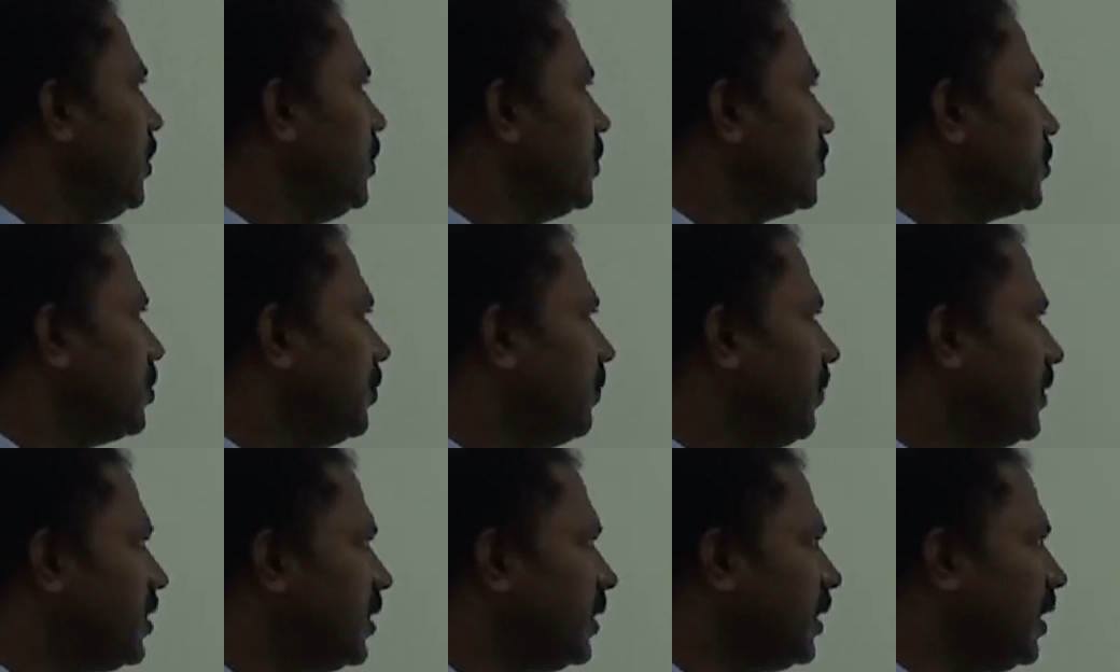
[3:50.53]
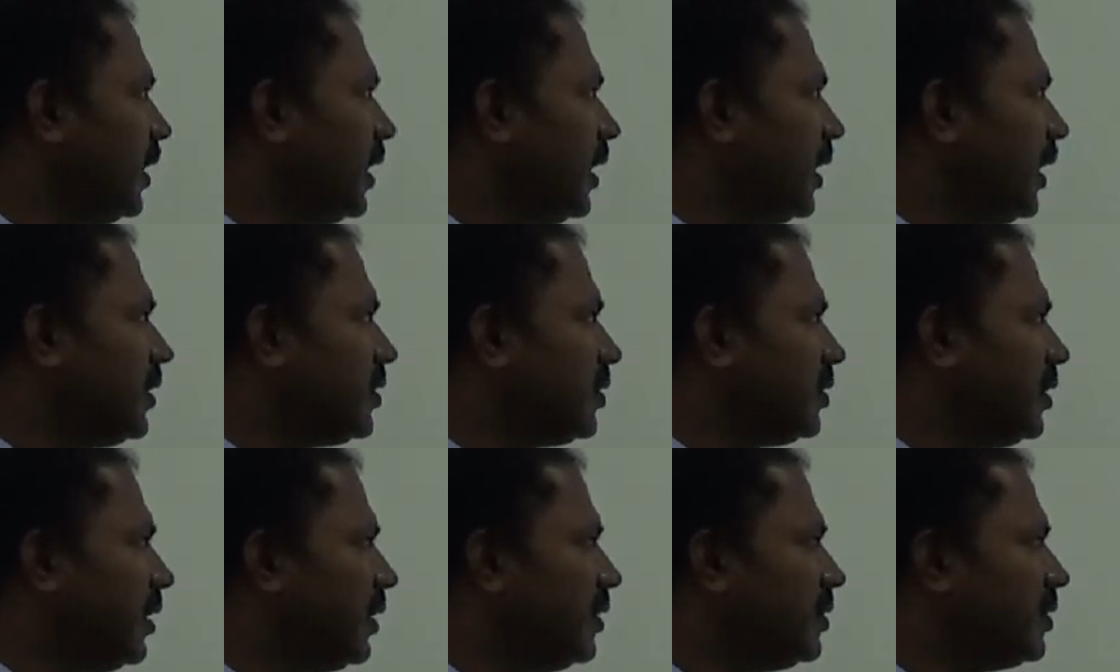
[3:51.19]
So physical
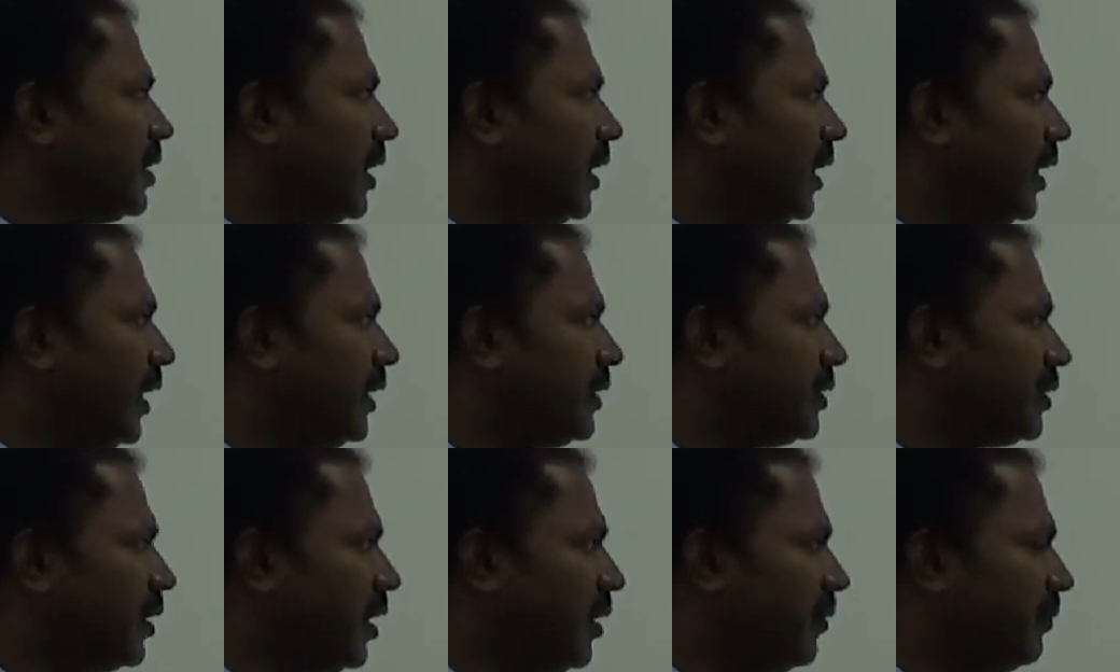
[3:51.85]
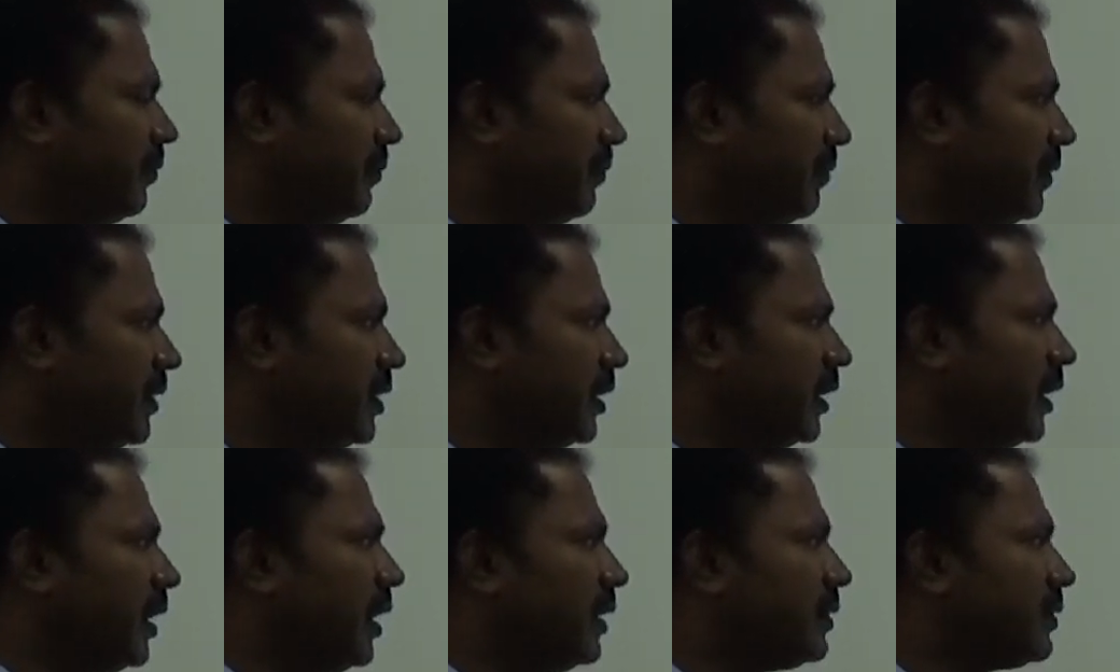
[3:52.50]
cluster is a collection of
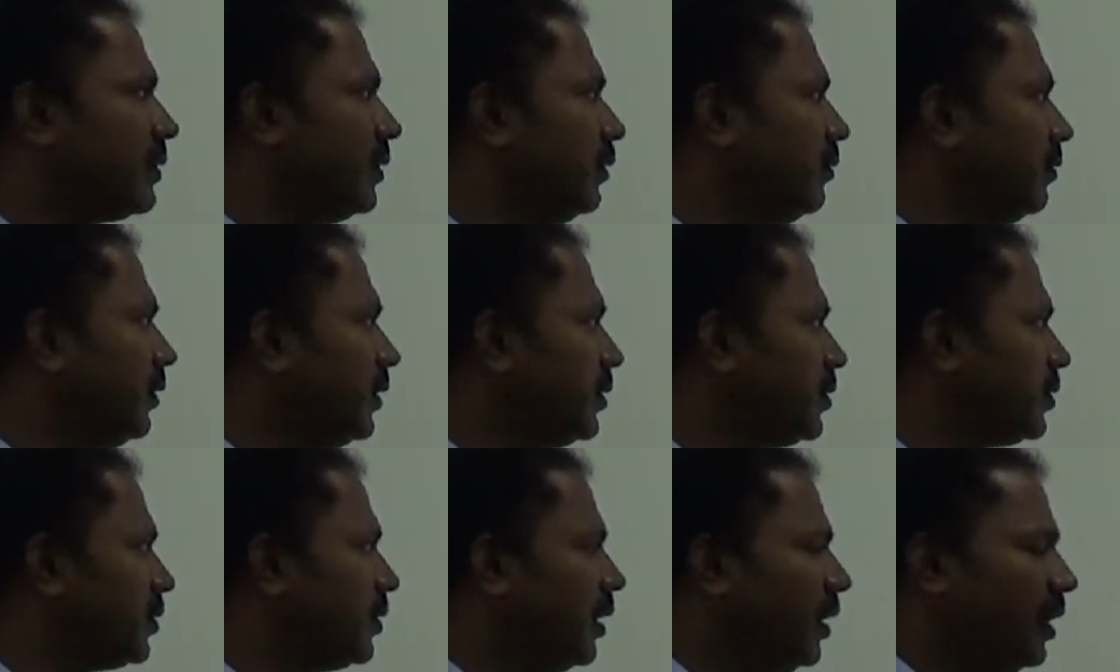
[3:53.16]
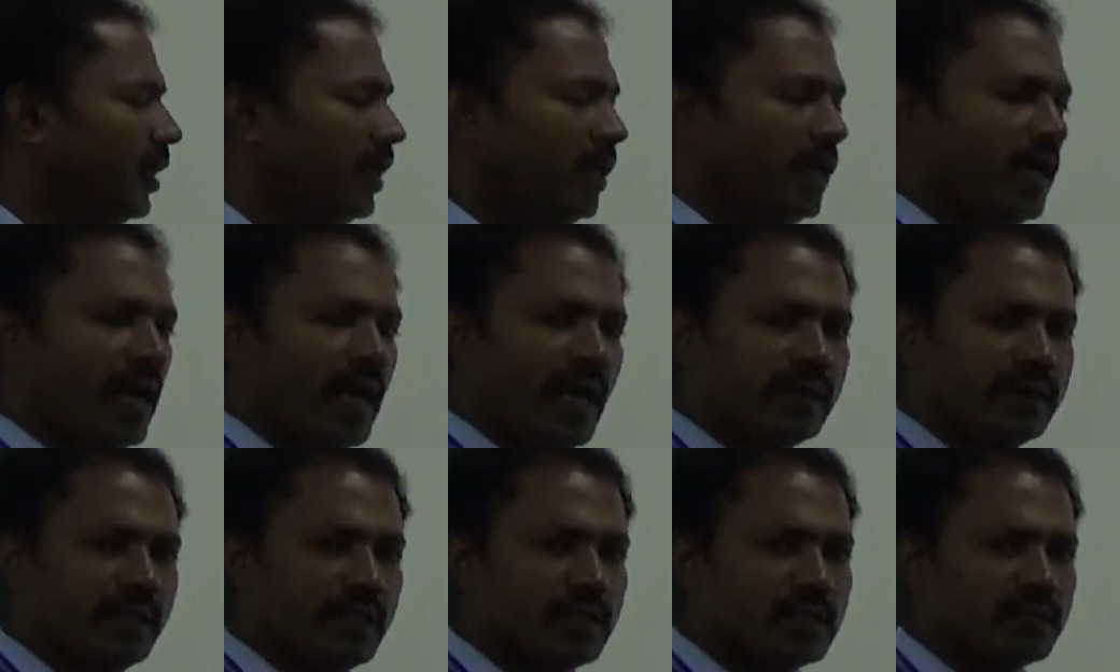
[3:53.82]
physical servers,
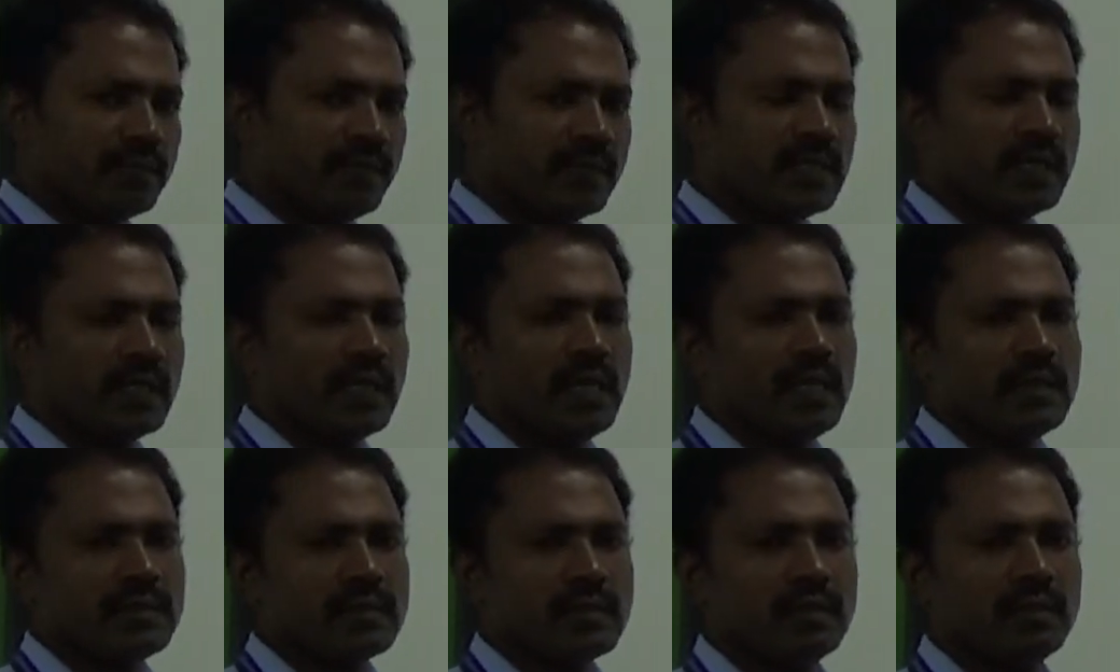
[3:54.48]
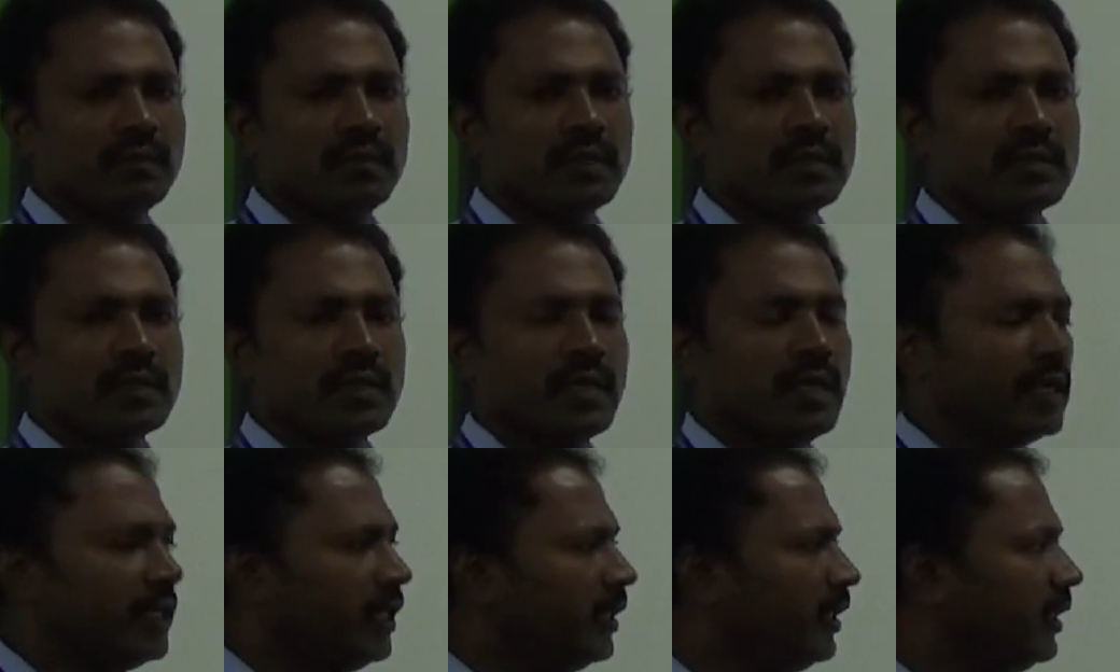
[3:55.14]
and these physical servers
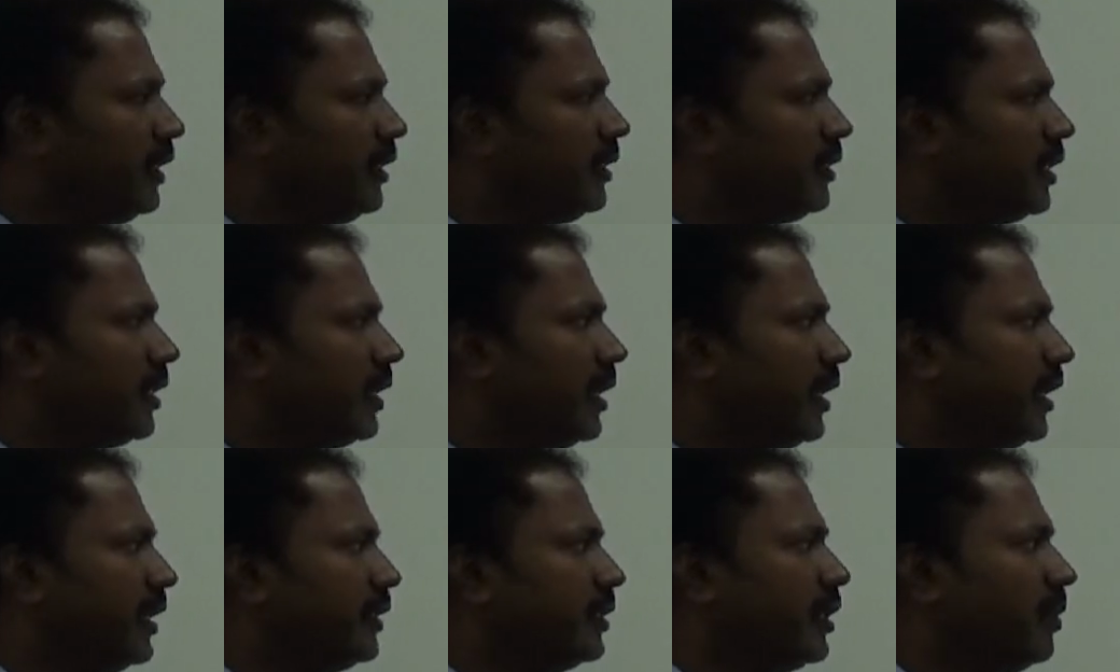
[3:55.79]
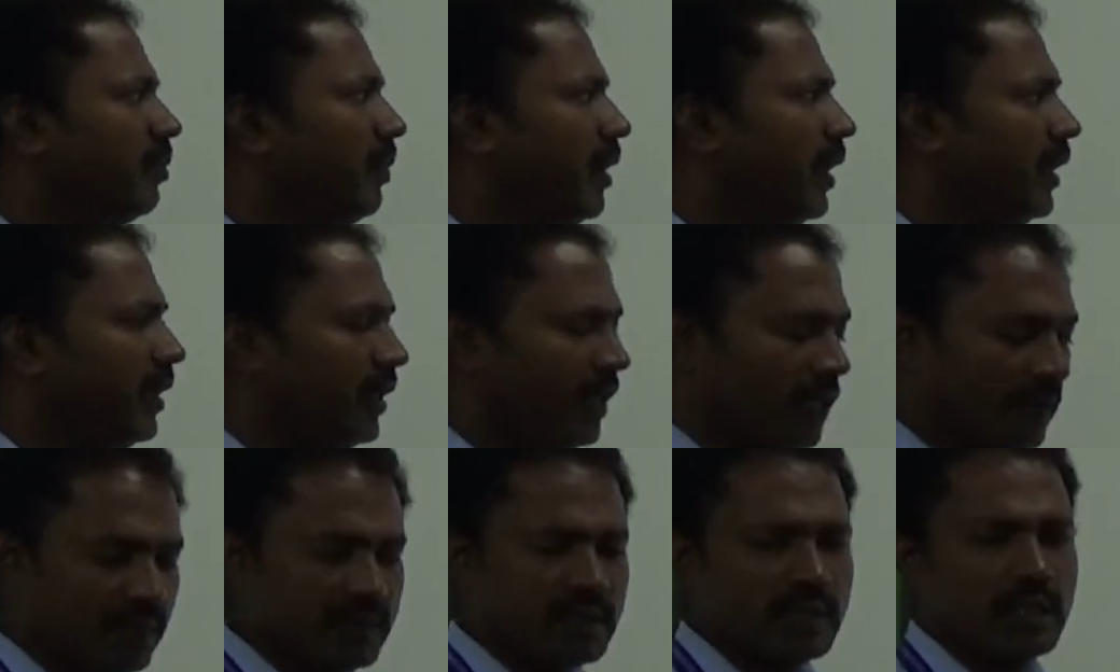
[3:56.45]
are interconnected by
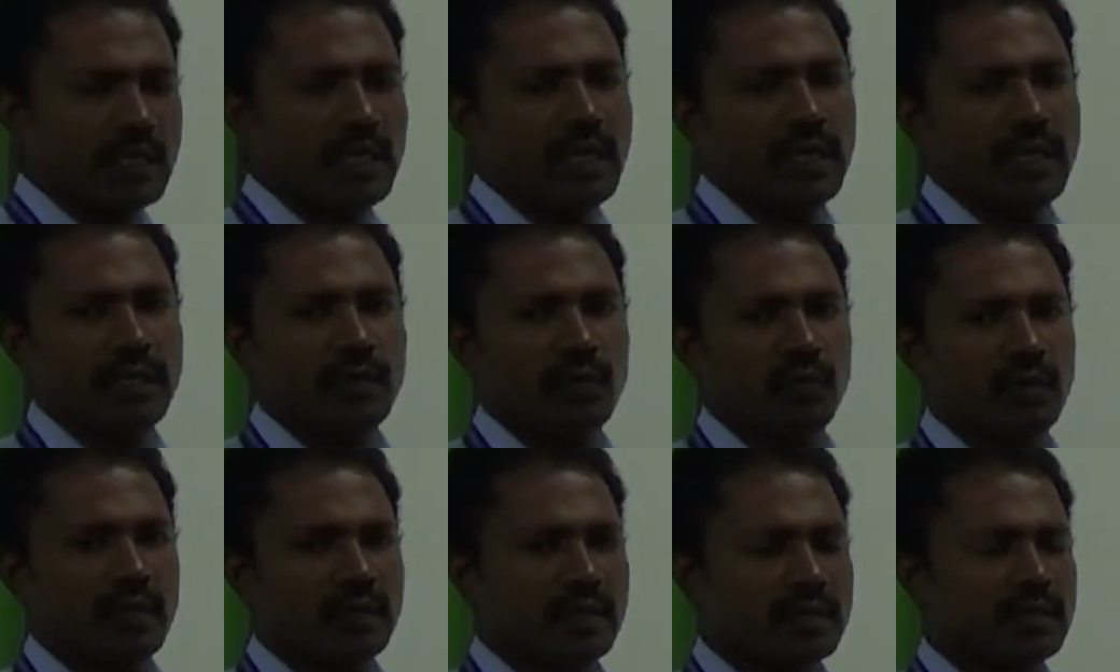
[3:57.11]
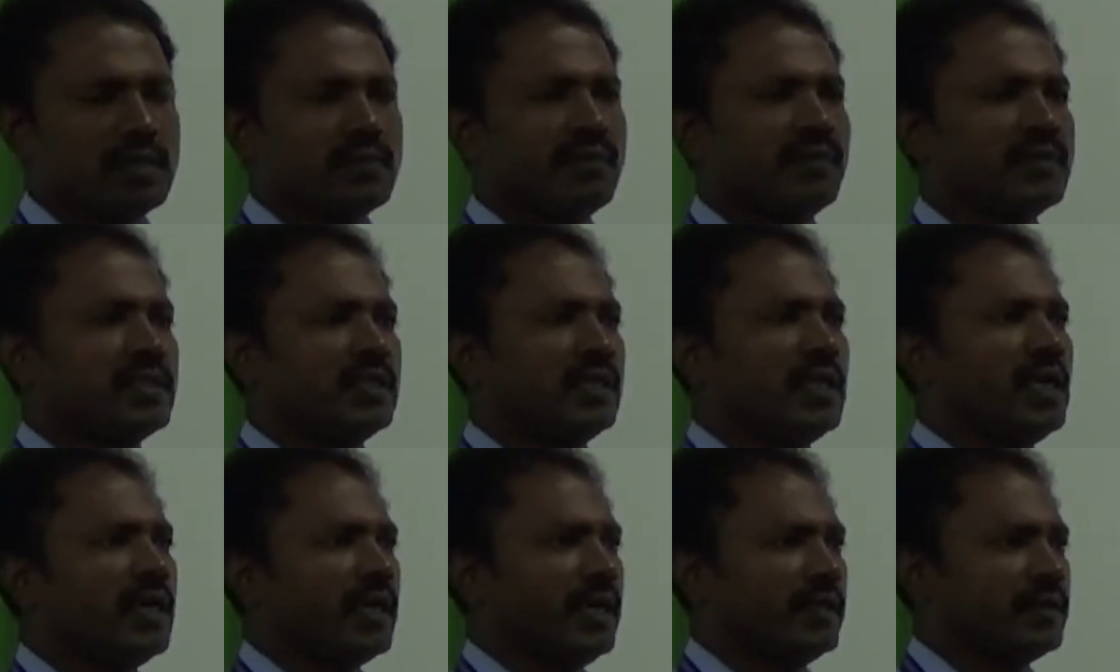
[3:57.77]
a physical network. This is
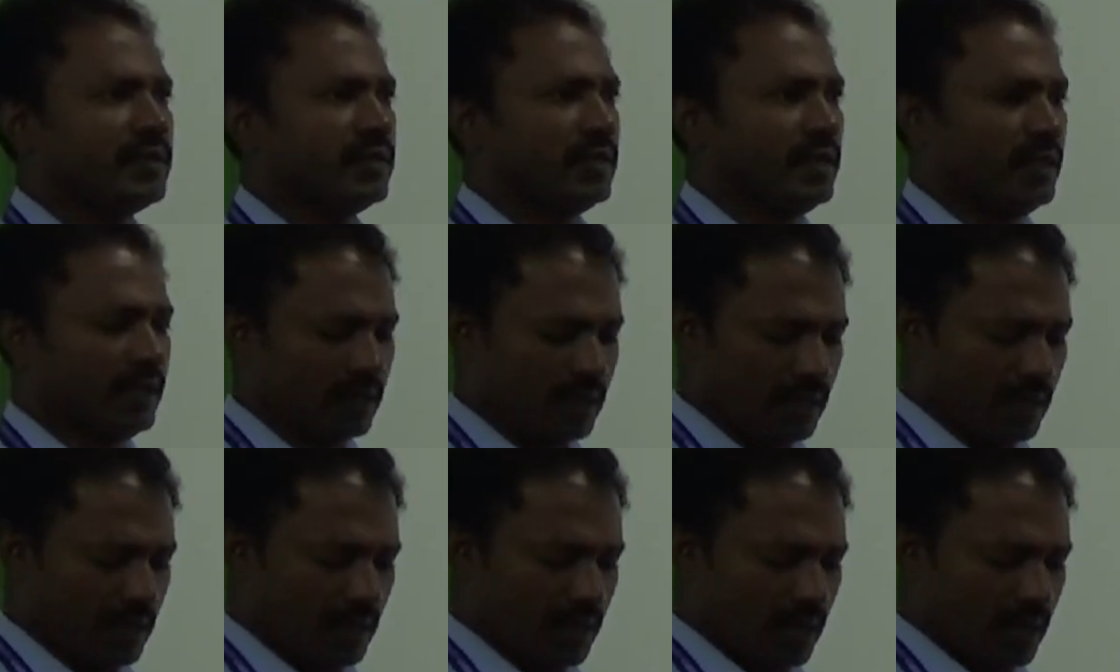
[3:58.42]
physical cluster.